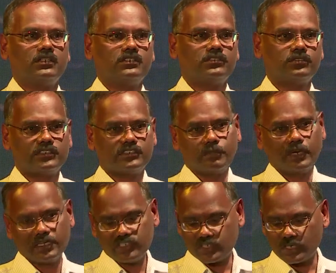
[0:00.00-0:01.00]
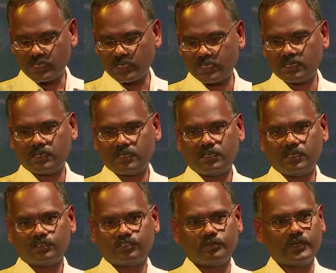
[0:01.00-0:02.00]
to these budding children
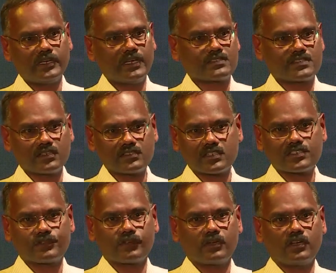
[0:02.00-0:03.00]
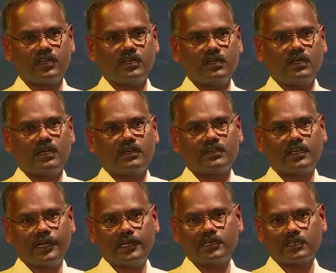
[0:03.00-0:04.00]
to be a successful and
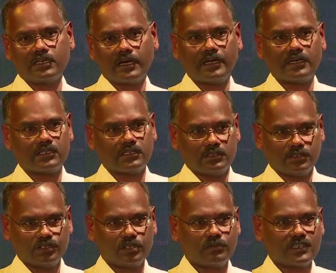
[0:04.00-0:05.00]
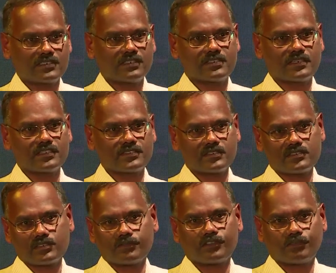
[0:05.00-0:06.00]
great universal citizens
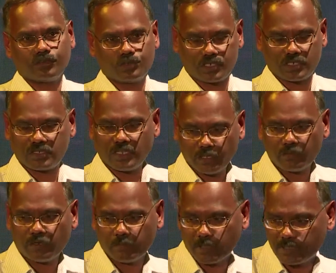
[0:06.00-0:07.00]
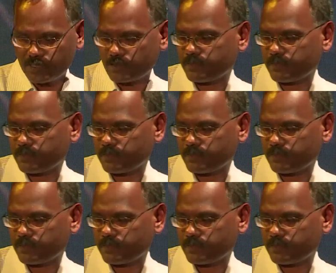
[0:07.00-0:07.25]
of the future. Thank you very much.